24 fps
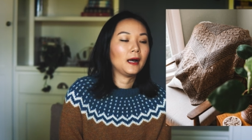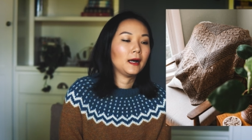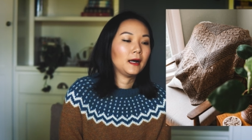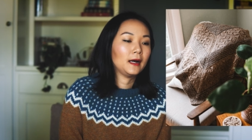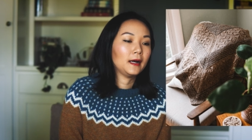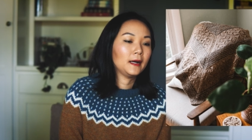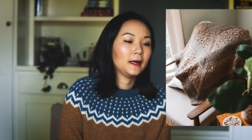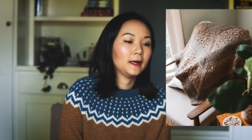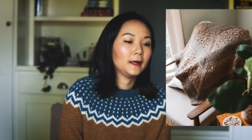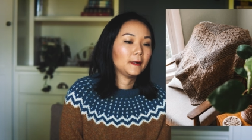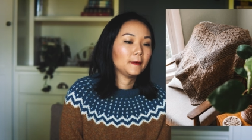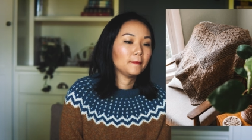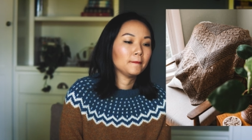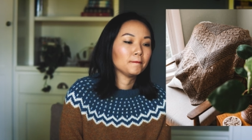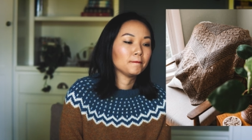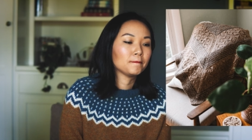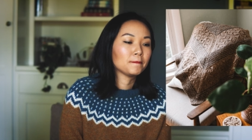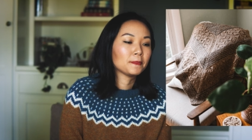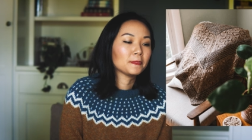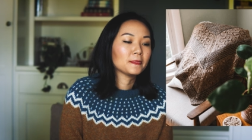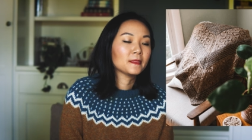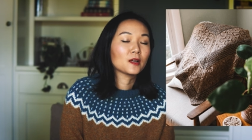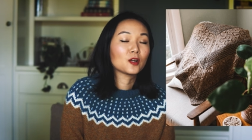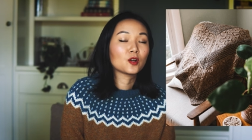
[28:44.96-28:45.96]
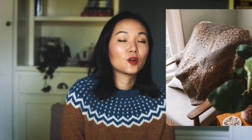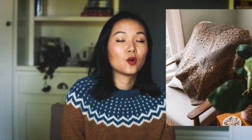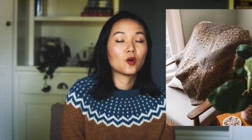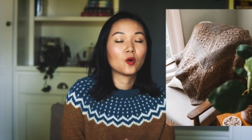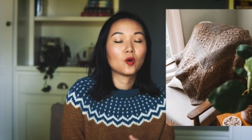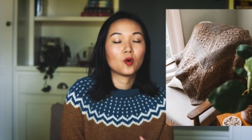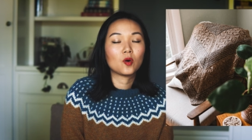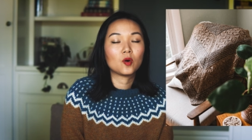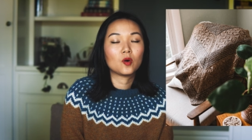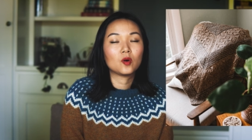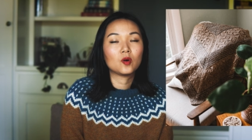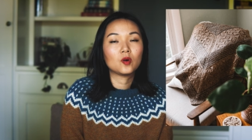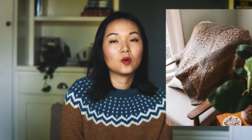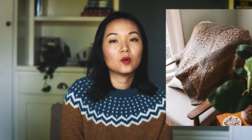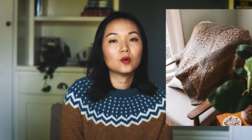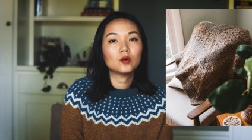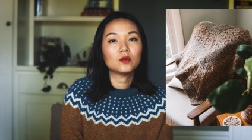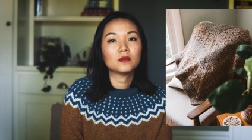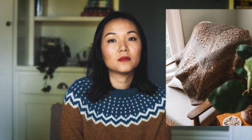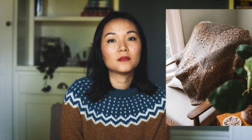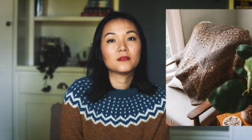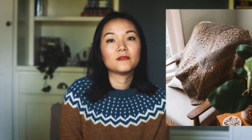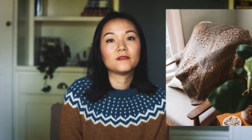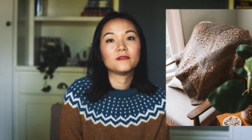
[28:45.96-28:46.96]
um,
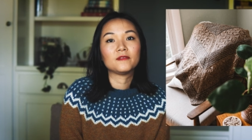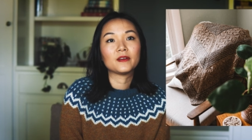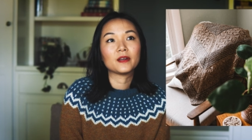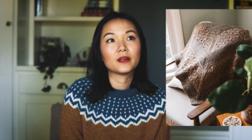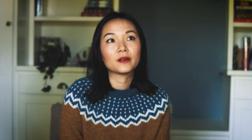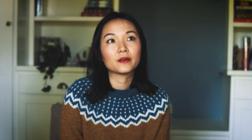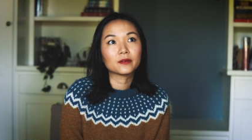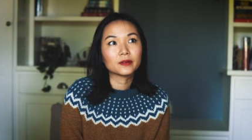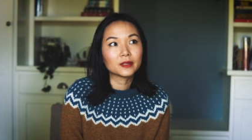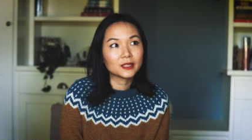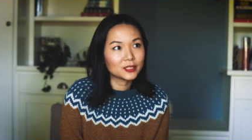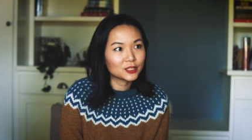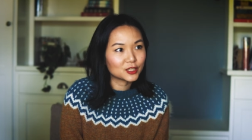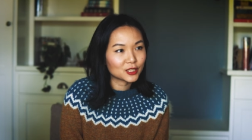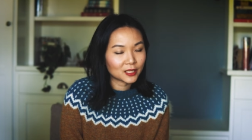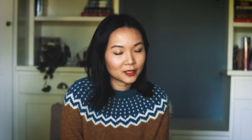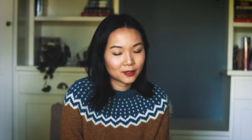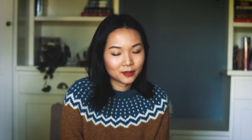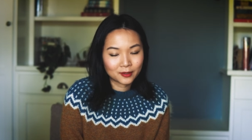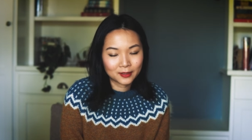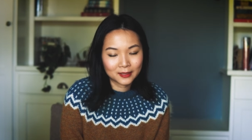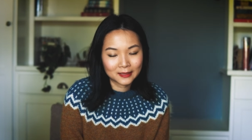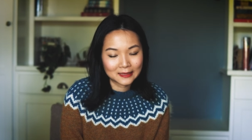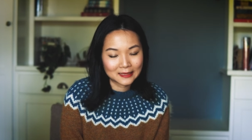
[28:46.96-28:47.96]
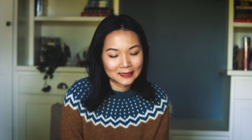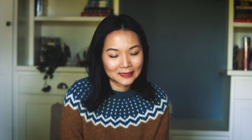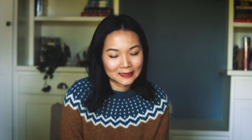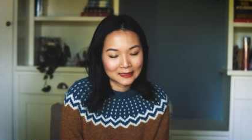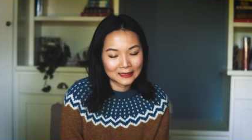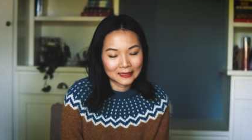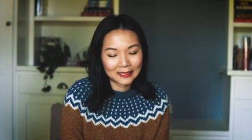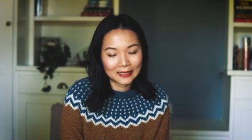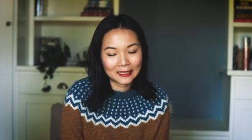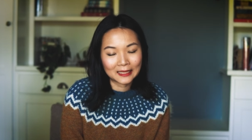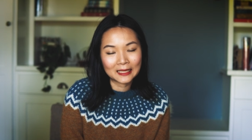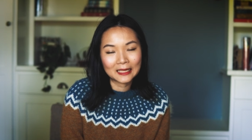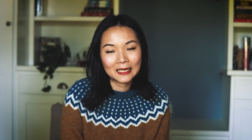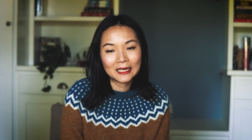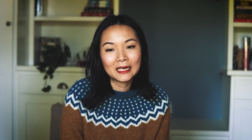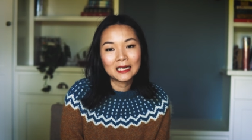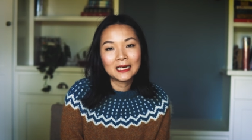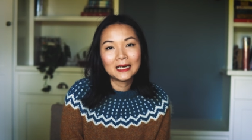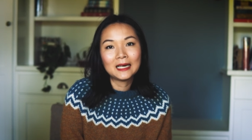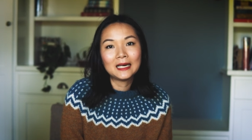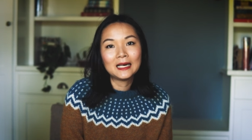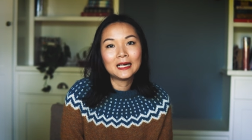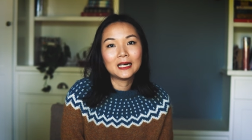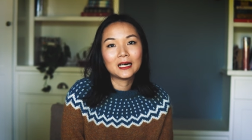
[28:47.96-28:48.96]
Nicole very generously
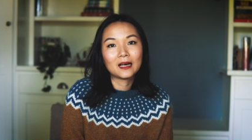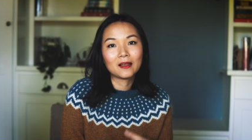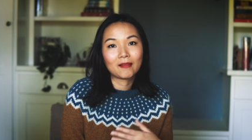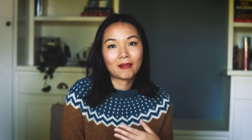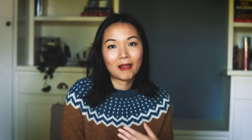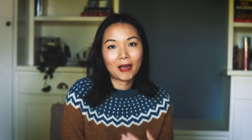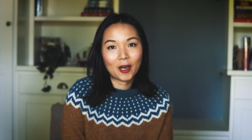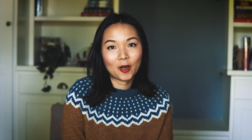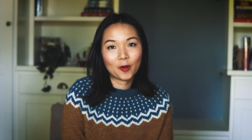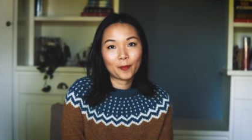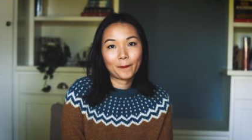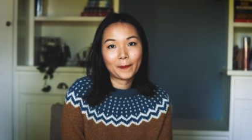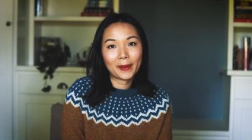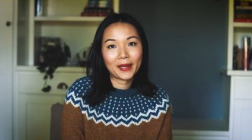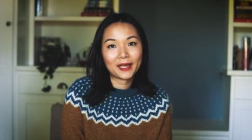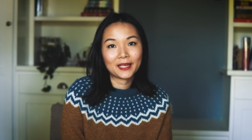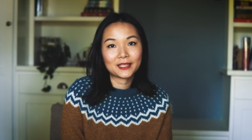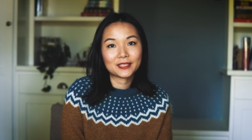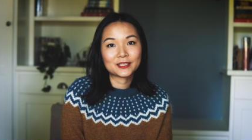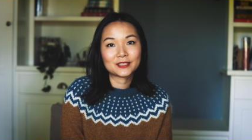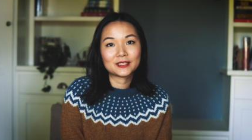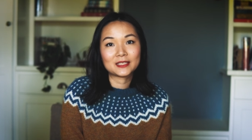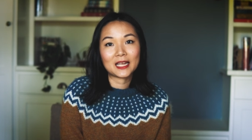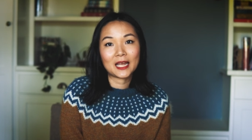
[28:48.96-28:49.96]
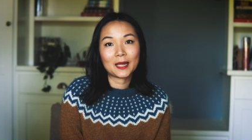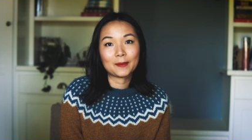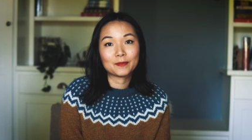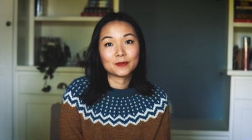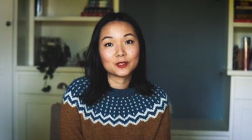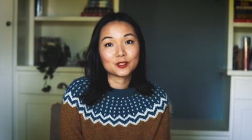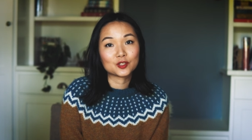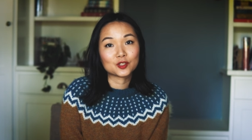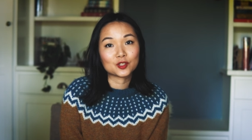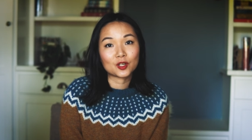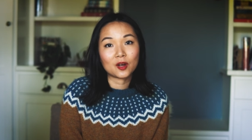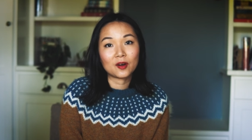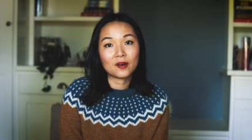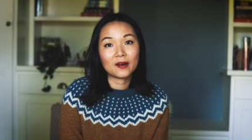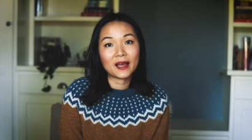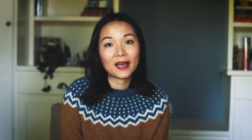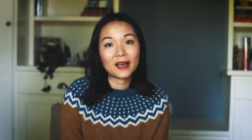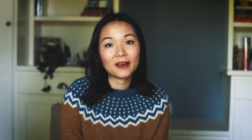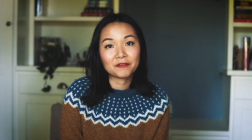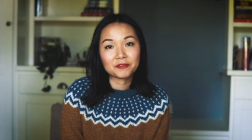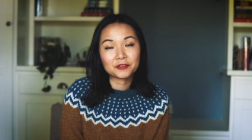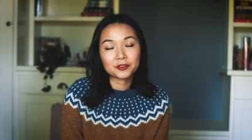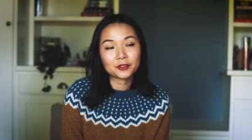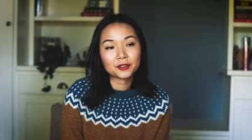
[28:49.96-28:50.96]
allowed me to name the shawl
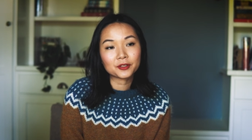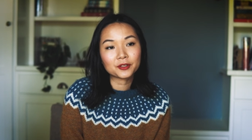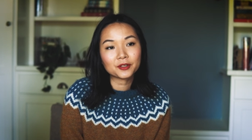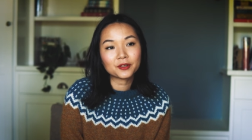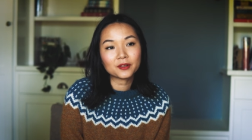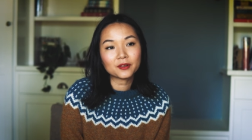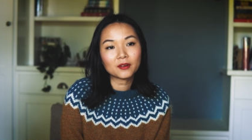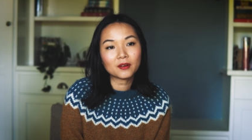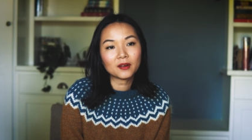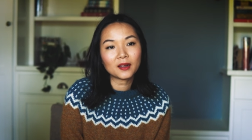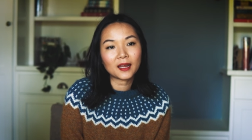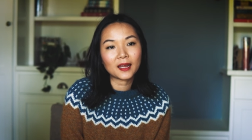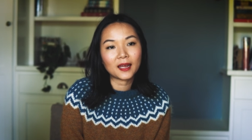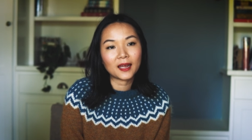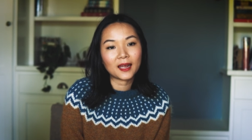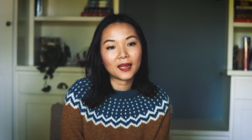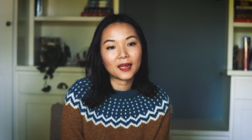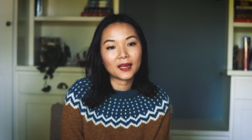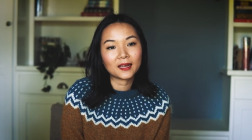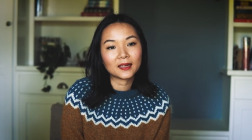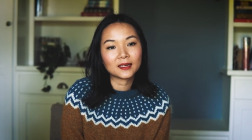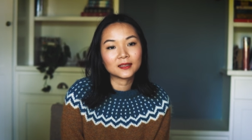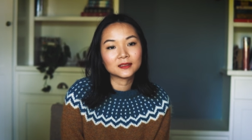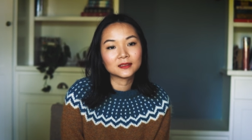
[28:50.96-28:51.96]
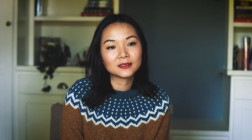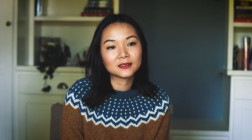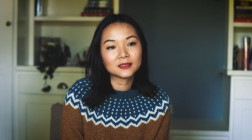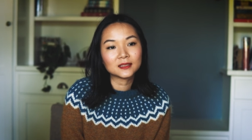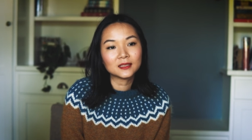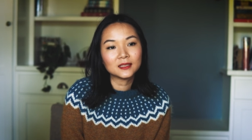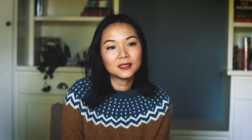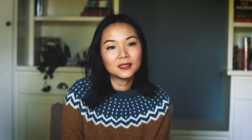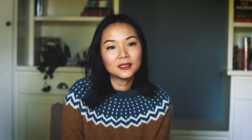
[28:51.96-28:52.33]
after her, and